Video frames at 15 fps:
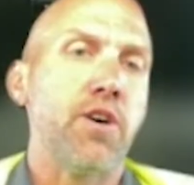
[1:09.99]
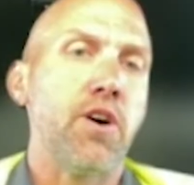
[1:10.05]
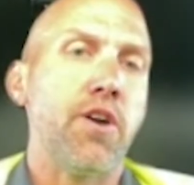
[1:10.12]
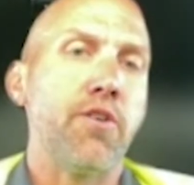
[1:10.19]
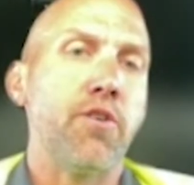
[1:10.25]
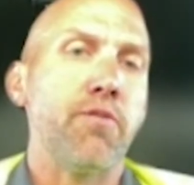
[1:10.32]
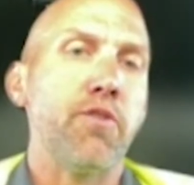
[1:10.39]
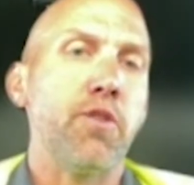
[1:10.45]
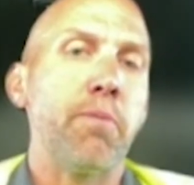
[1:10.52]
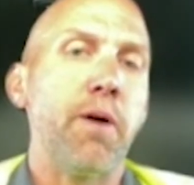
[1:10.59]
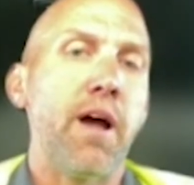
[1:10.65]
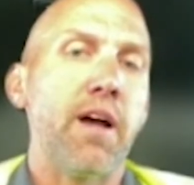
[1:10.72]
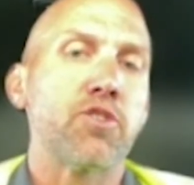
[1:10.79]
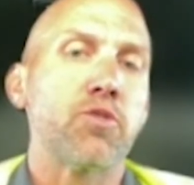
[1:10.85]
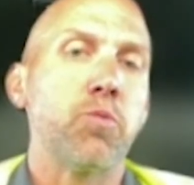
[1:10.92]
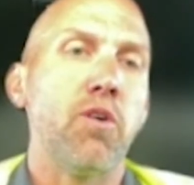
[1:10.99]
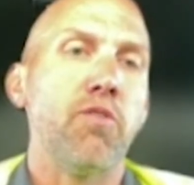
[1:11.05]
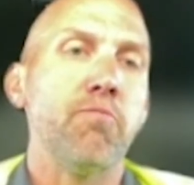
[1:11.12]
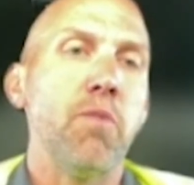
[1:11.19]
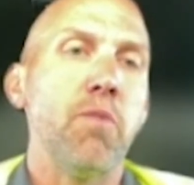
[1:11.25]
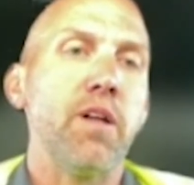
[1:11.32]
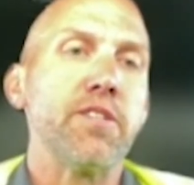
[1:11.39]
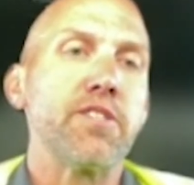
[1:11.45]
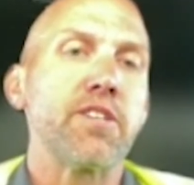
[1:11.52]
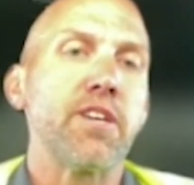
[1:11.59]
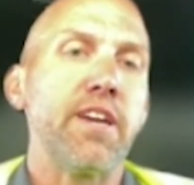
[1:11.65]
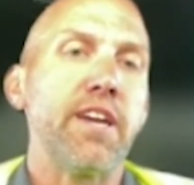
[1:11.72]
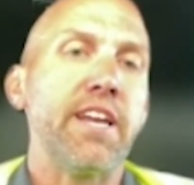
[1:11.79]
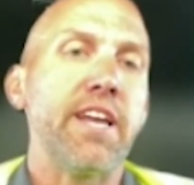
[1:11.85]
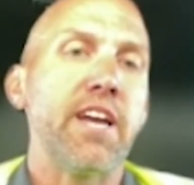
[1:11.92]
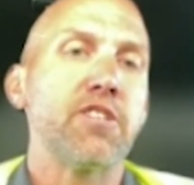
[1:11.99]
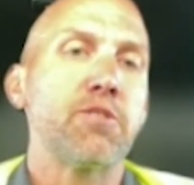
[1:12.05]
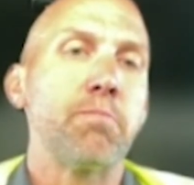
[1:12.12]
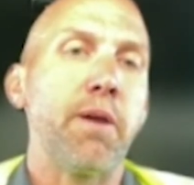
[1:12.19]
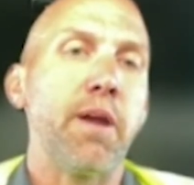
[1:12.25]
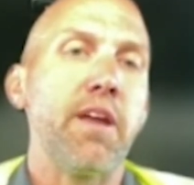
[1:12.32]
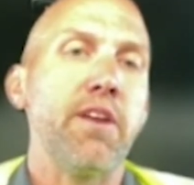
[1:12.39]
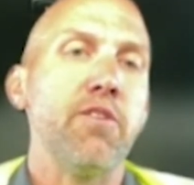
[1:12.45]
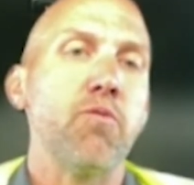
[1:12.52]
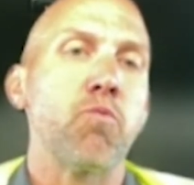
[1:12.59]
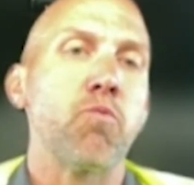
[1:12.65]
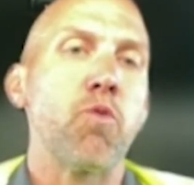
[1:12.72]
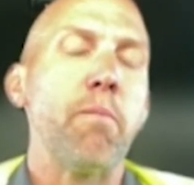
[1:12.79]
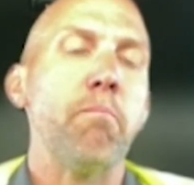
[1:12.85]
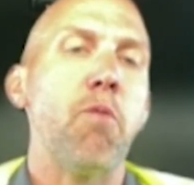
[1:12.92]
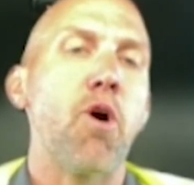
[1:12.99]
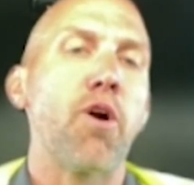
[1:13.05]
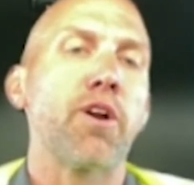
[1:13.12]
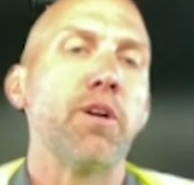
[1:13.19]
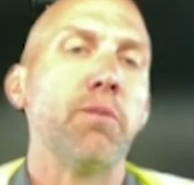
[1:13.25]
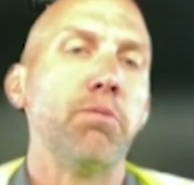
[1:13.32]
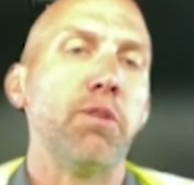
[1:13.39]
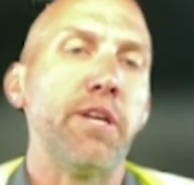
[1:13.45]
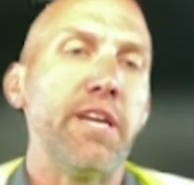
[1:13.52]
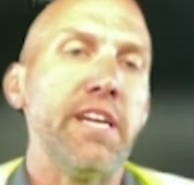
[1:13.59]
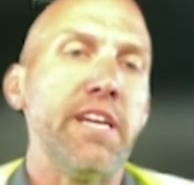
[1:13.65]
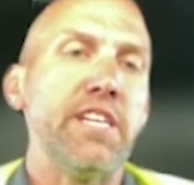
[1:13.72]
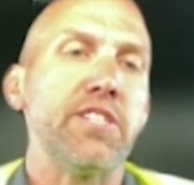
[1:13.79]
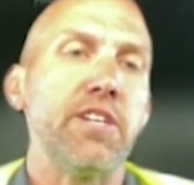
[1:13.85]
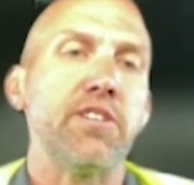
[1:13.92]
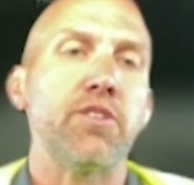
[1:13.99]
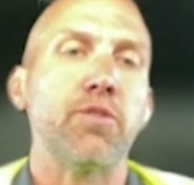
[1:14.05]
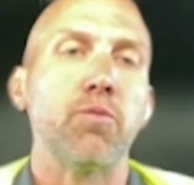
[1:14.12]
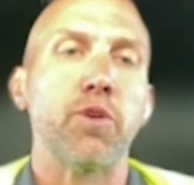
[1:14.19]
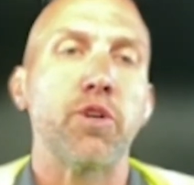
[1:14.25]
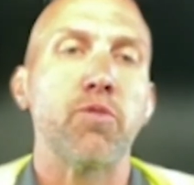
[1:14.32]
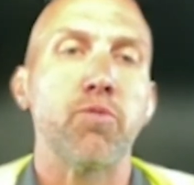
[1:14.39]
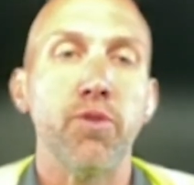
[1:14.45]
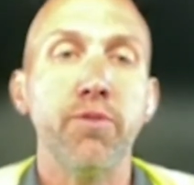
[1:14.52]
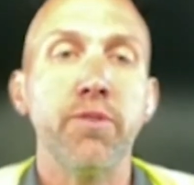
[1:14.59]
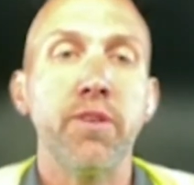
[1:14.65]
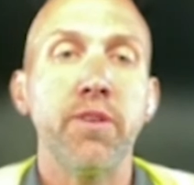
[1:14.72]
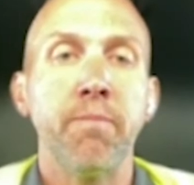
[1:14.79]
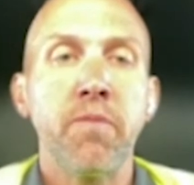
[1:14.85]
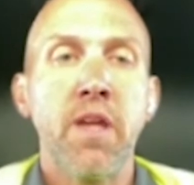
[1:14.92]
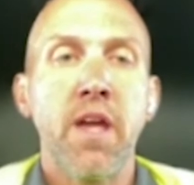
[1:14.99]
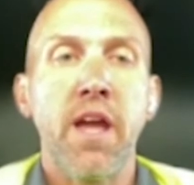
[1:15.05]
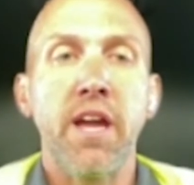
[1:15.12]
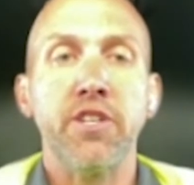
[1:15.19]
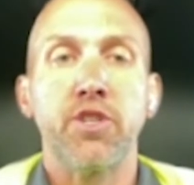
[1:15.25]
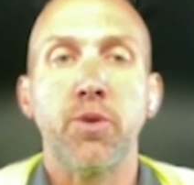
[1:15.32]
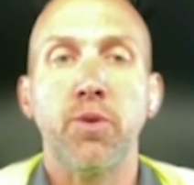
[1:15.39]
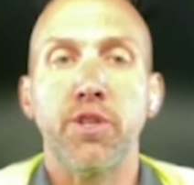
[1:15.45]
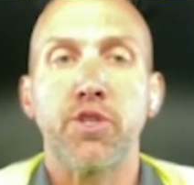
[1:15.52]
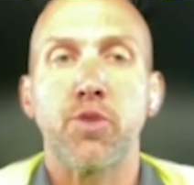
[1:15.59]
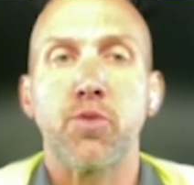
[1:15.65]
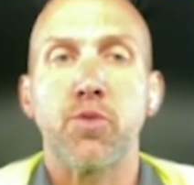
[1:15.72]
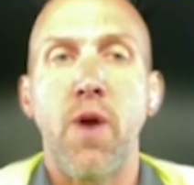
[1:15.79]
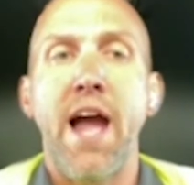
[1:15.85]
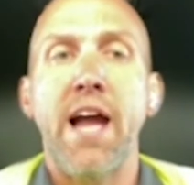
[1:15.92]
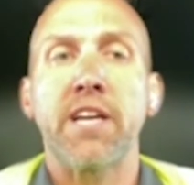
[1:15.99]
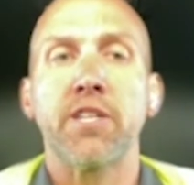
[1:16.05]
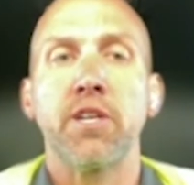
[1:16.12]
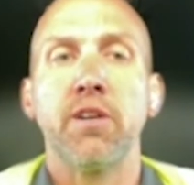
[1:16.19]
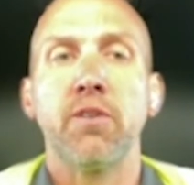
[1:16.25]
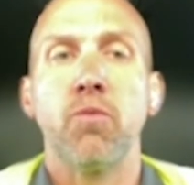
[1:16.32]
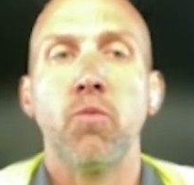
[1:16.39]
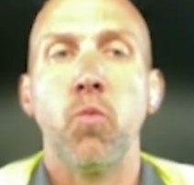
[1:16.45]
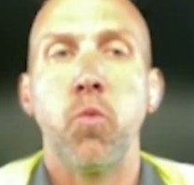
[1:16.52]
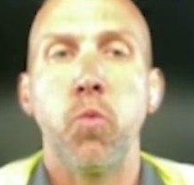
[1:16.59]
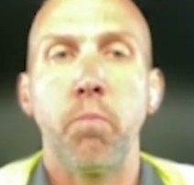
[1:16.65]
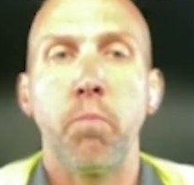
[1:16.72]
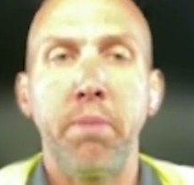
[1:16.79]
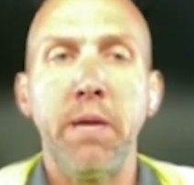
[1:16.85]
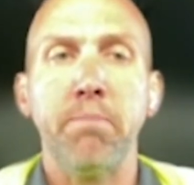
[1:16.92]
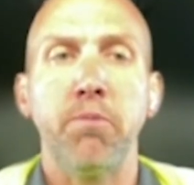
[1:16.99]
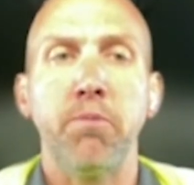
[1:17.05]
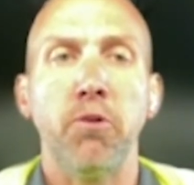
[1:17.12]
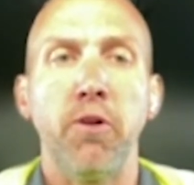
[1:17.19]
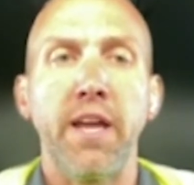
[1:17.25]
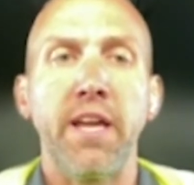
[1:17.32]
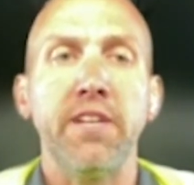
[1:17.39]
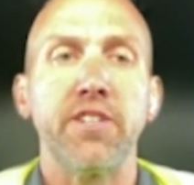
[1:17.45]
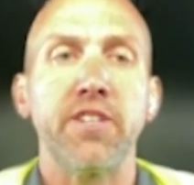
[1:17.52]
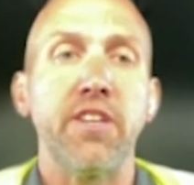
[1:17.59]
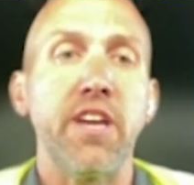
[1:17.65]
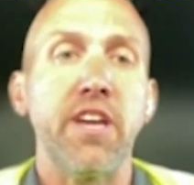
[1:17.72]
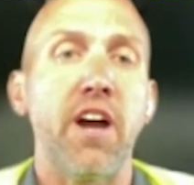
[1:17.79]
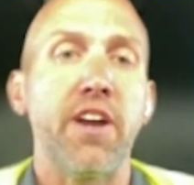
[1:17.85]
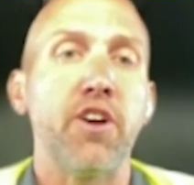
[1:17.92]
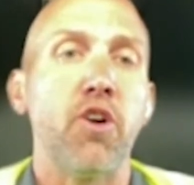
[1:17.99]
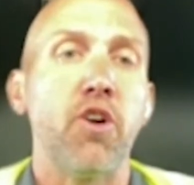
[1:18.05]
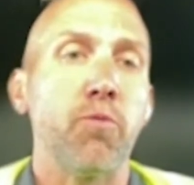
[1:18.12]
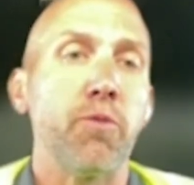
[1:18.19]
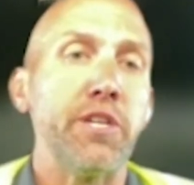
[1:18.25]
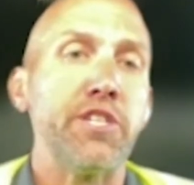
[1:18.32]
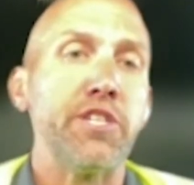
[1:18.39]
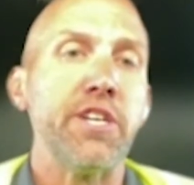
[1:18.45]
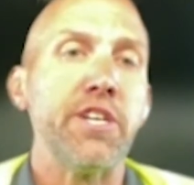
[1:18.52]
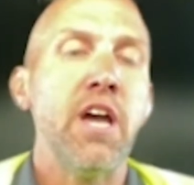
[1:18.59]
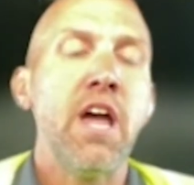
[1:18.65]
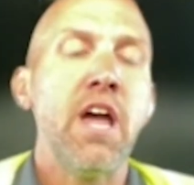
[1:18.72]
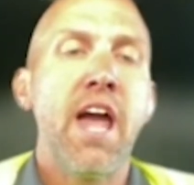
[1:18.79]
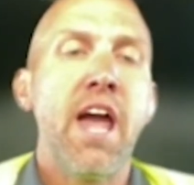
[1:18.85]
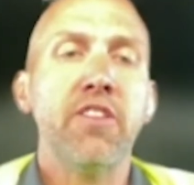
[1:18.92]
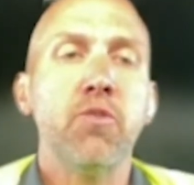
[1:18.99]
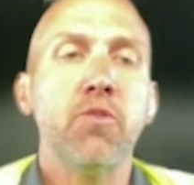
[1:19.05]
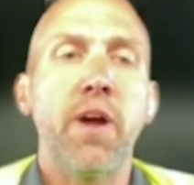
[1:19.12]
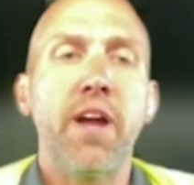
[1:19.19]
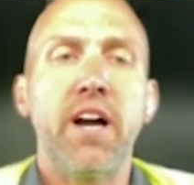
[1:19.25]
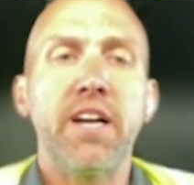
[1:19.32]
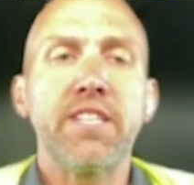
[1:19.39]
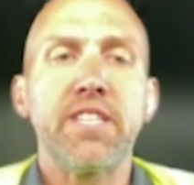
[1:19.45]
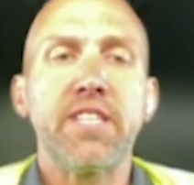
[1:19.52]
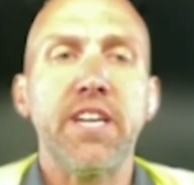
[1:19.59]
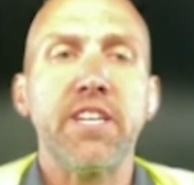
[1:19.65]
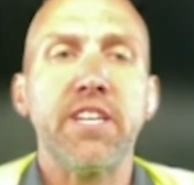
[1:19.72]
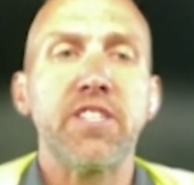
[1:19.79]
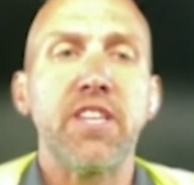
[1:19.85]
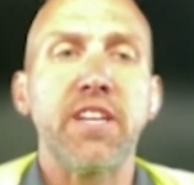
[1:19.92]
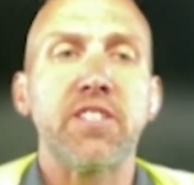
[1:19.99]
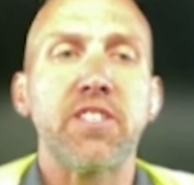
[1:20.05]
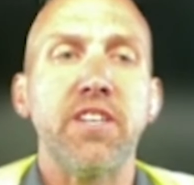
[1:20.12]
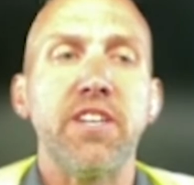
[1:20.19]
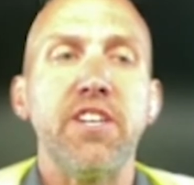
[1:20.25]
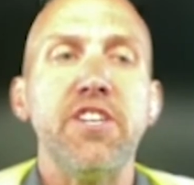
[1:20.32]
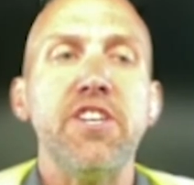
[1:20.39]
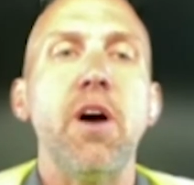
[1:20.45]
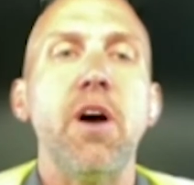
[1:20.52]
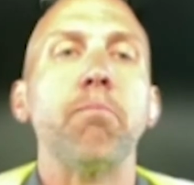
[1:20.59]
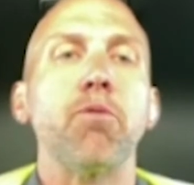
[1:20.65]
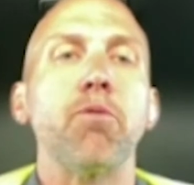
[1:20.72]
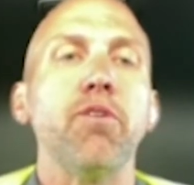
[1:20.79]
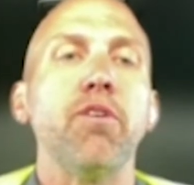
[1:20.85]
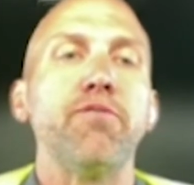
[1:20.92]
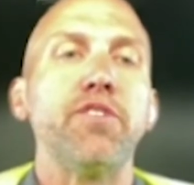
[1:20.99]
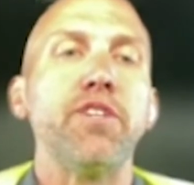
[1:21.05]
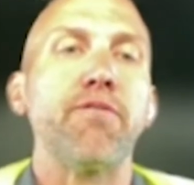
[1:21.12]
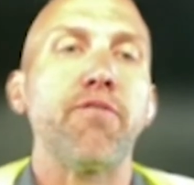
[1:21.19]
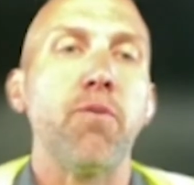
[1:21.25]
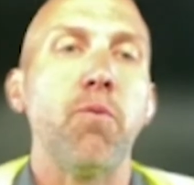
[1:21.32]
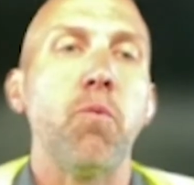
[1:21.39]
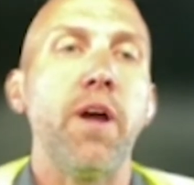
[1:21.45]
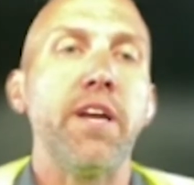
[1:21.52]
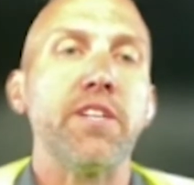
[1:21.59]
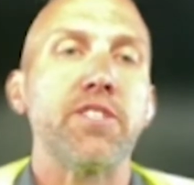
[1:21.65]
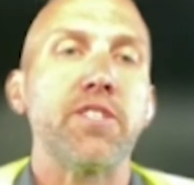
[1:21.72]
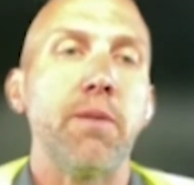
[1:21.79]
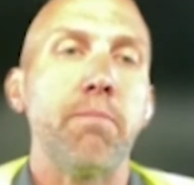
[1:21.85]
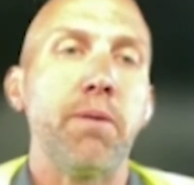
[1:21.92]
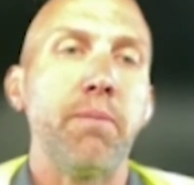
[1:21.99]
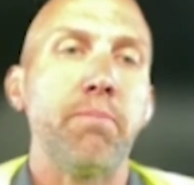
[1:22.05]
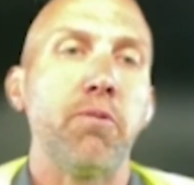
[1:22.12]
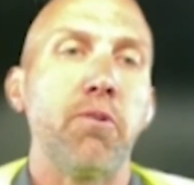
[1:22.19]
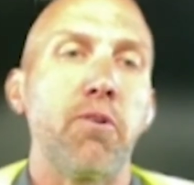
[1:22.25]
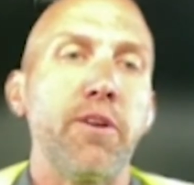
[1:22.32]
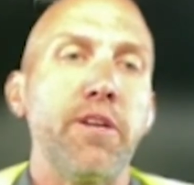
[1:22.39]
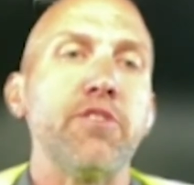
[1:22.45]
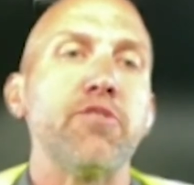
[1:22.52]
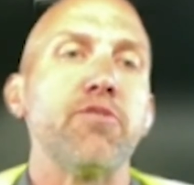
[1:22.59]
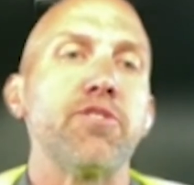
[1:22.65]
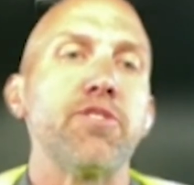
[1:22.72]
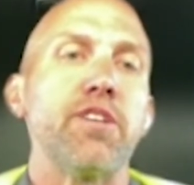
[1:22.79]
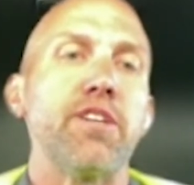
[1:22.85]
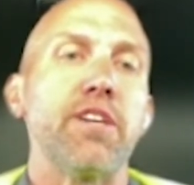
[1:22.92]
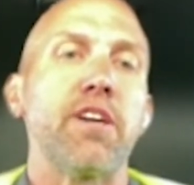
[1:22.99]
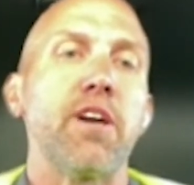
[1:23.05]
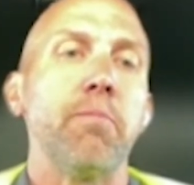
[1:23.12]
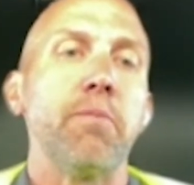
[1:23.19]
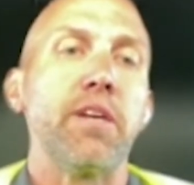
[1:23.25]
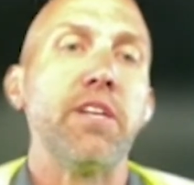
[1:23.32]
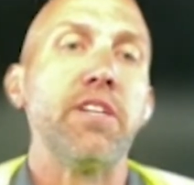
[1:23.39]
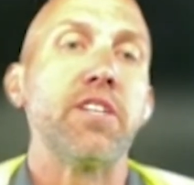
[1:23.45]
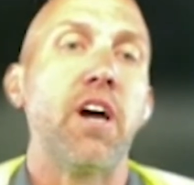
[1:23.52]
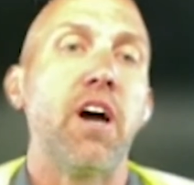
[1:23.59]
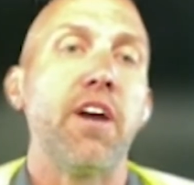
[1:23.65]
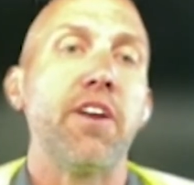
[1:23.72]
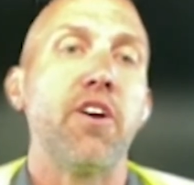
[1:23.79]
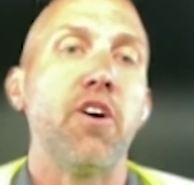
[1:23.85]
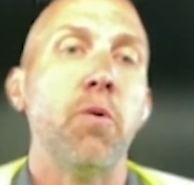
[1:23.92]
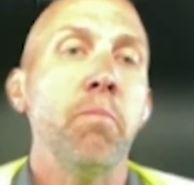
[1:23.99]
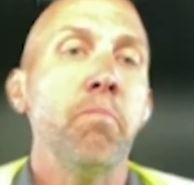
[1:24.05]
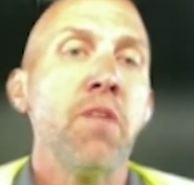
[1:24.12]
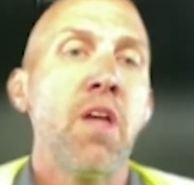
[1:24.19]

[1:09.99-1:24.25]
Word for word: on over the past 12 months, it has been remarkably easy to recruit and to attract people into the Idaho region. And the way I see it is that's in a number of different ways that people are interested in coming into Idaho.